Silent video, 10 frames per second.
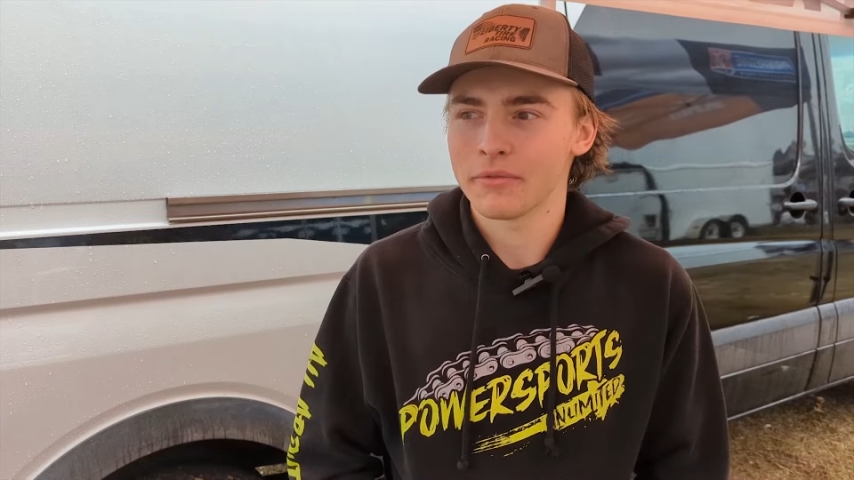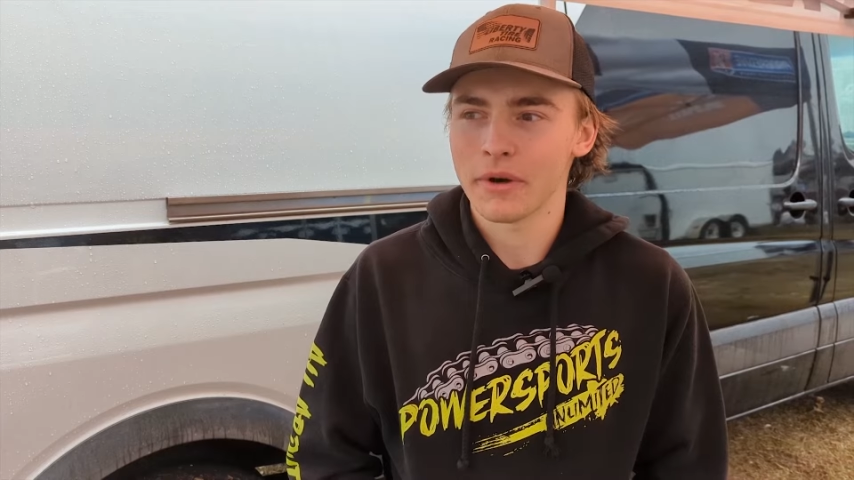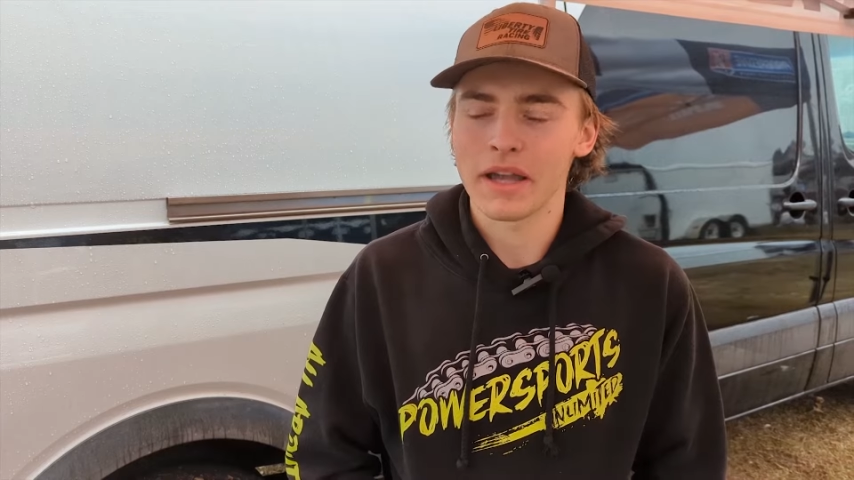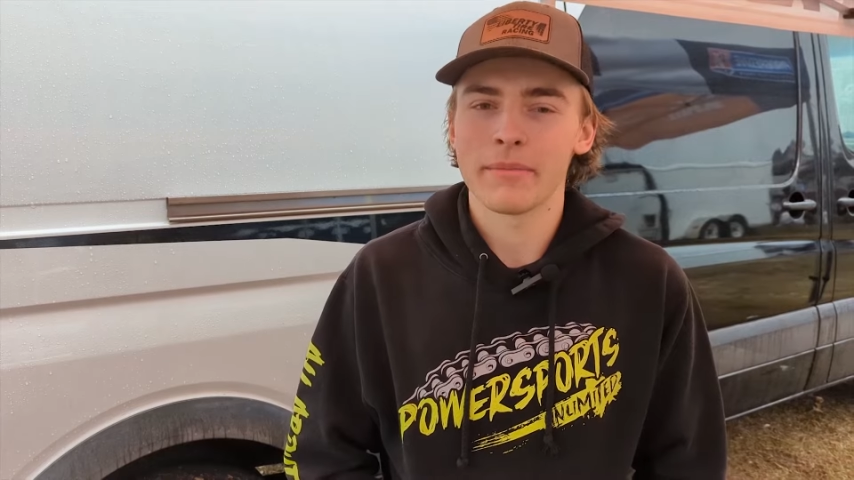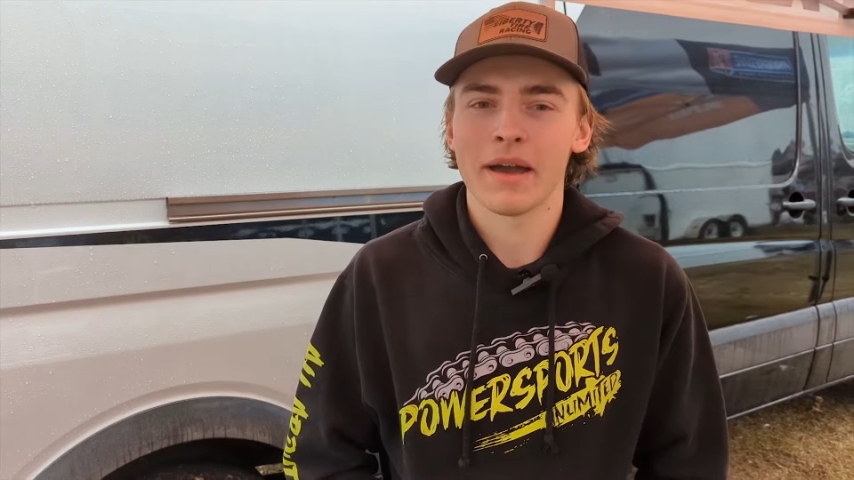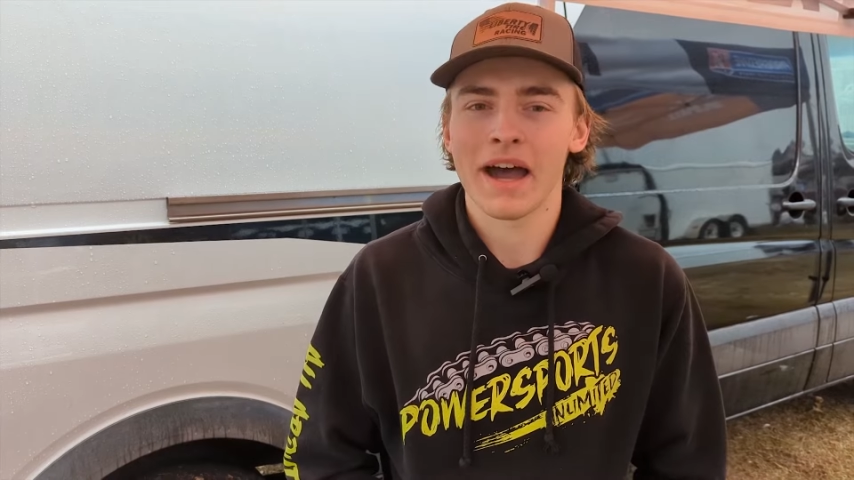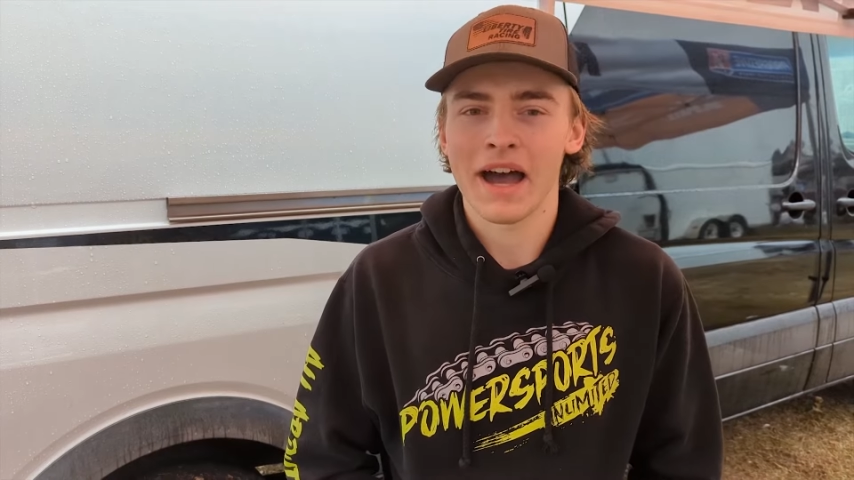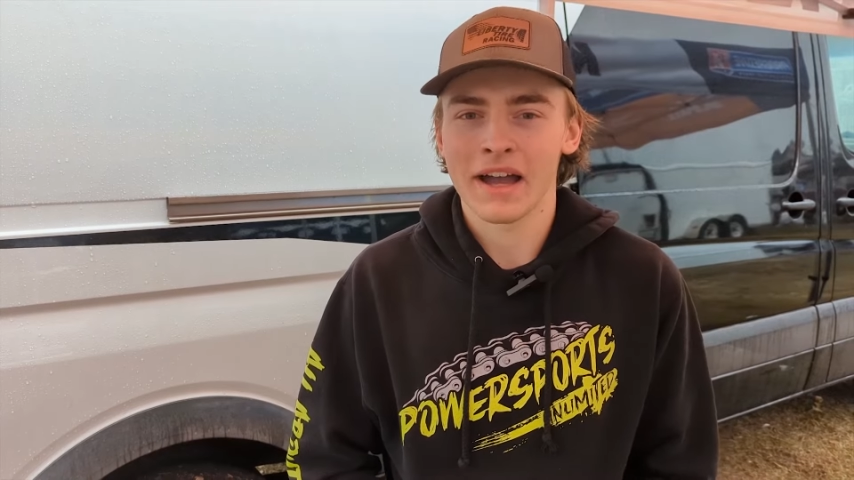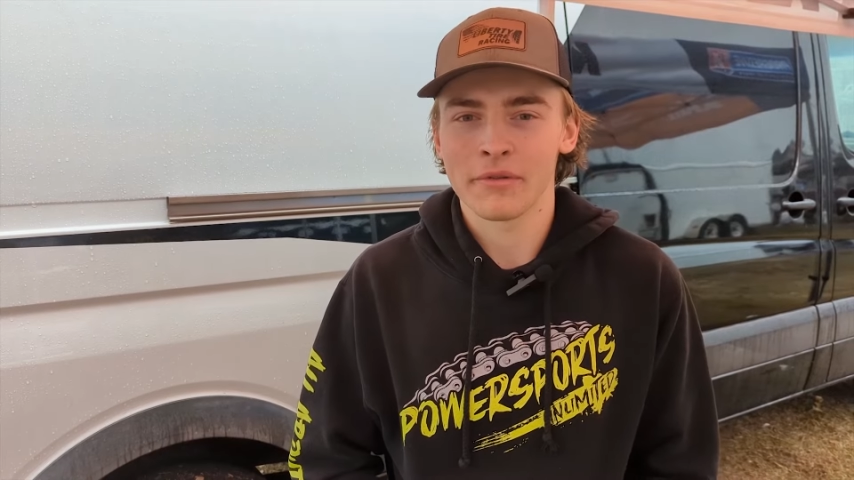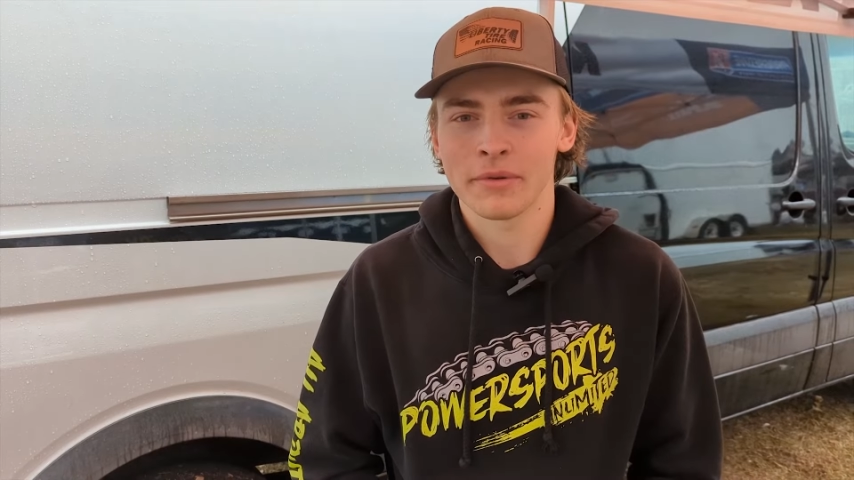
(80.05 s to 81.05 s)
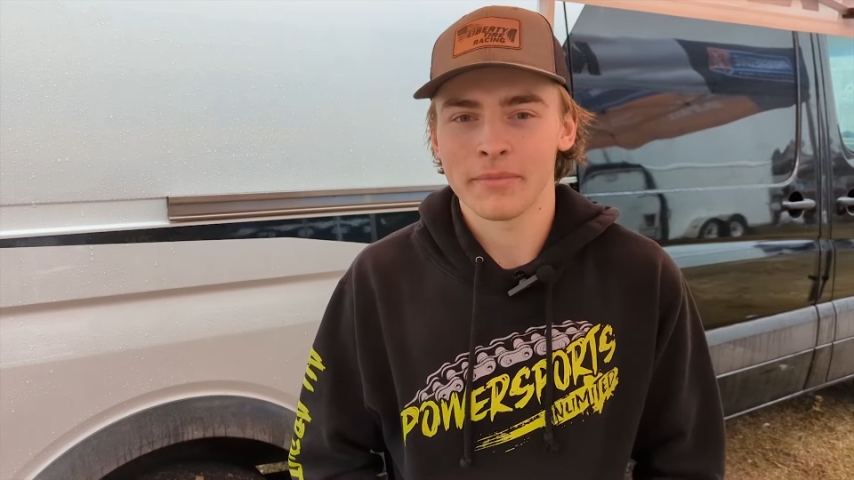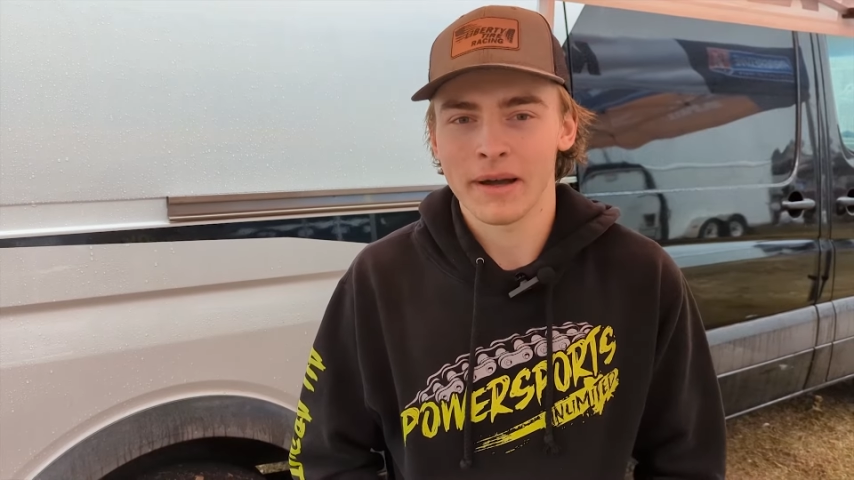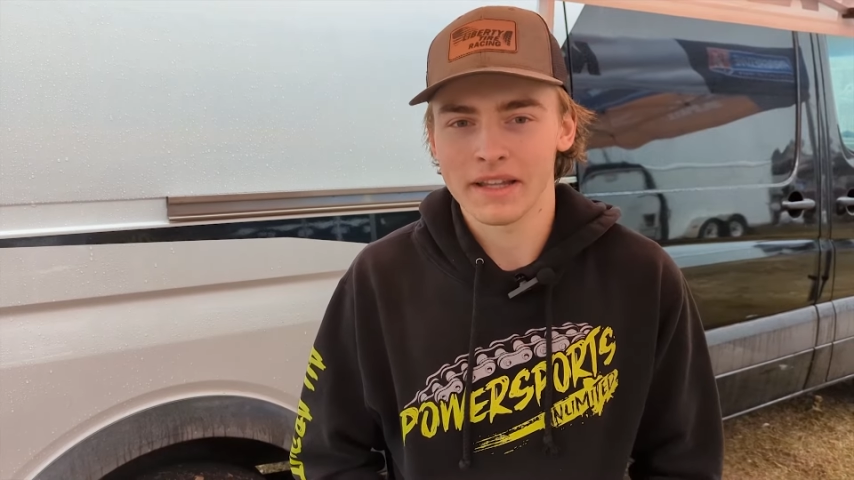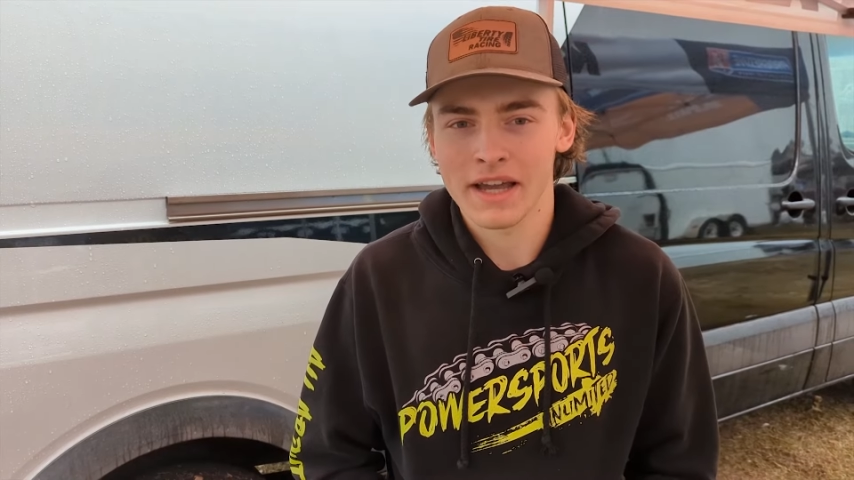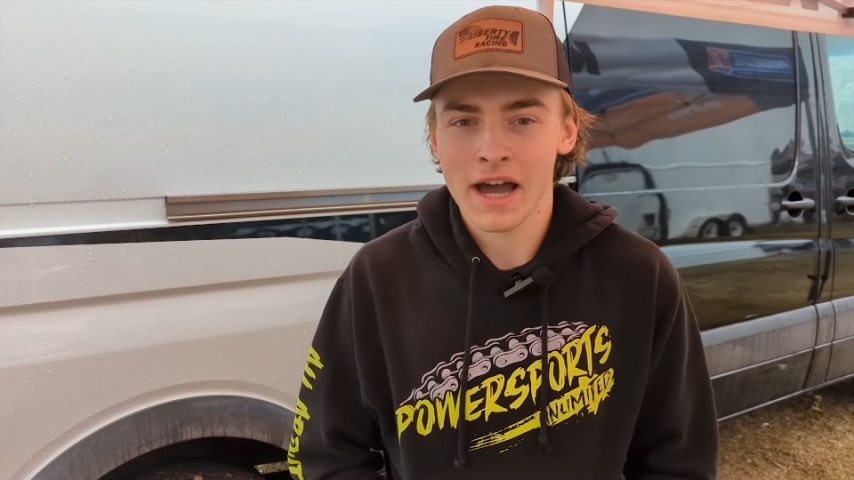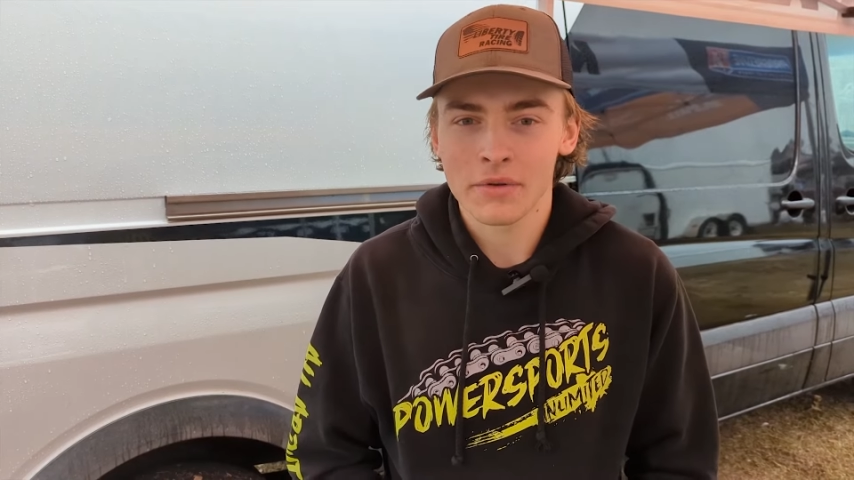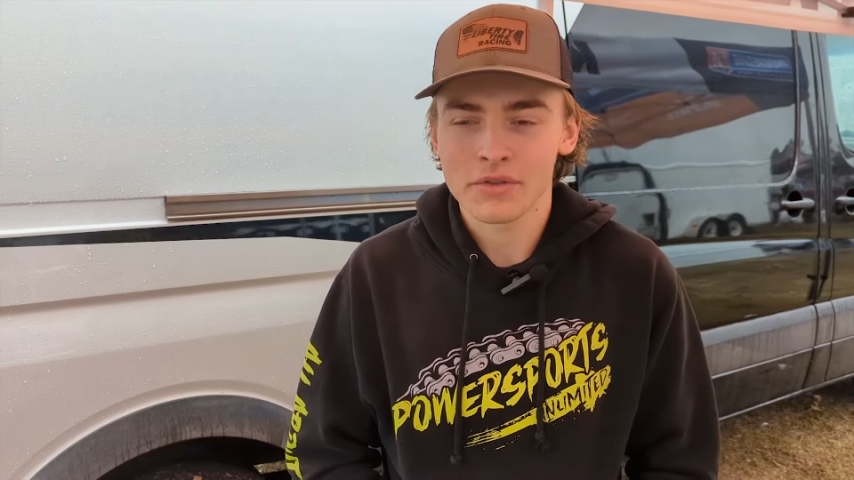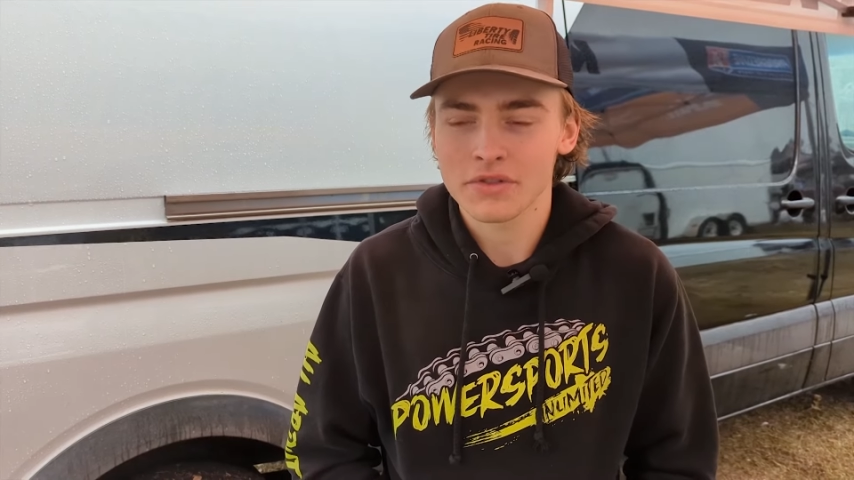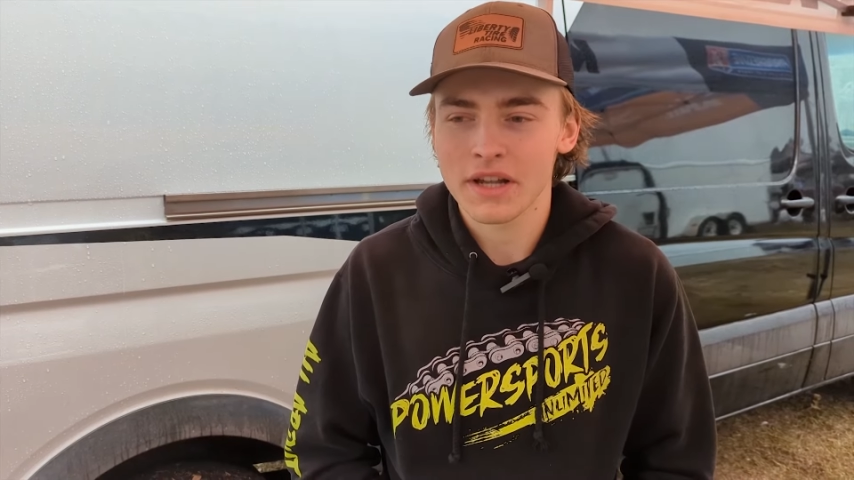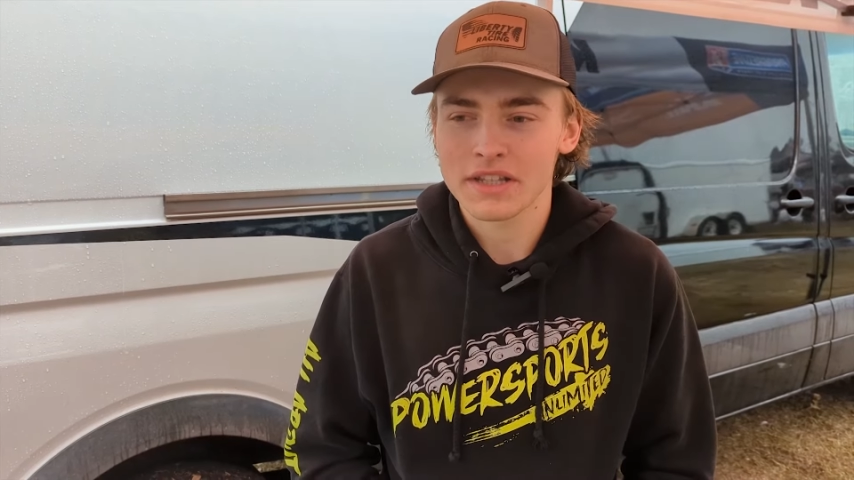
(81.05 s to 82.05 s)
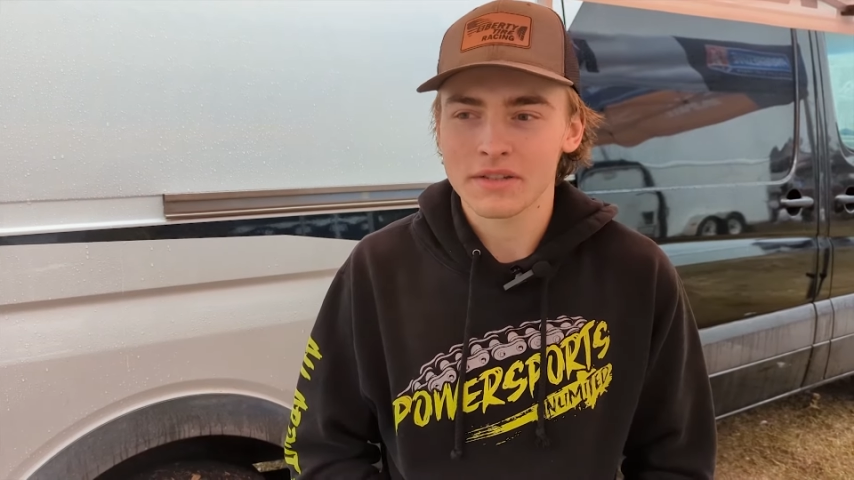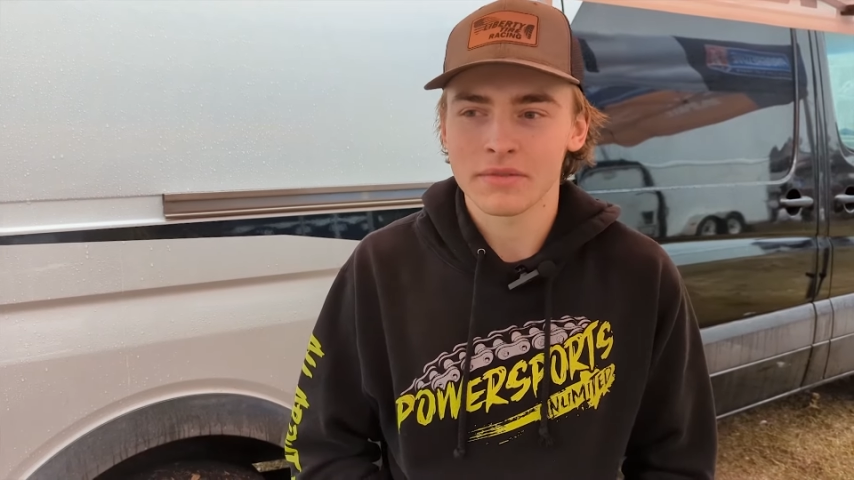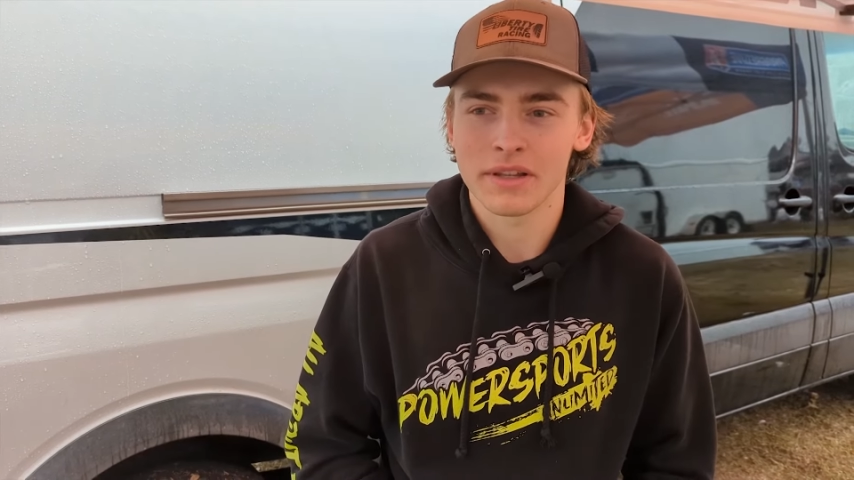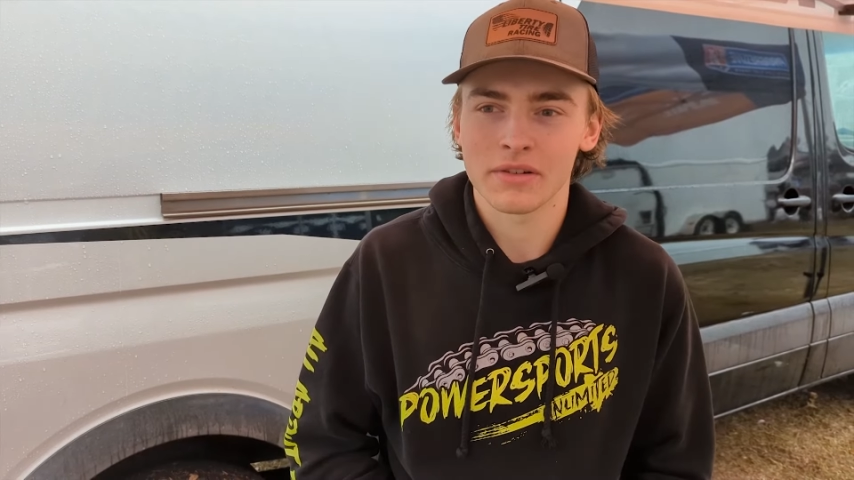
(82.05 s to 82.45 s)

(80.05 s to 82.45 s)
way back when my dad was racing.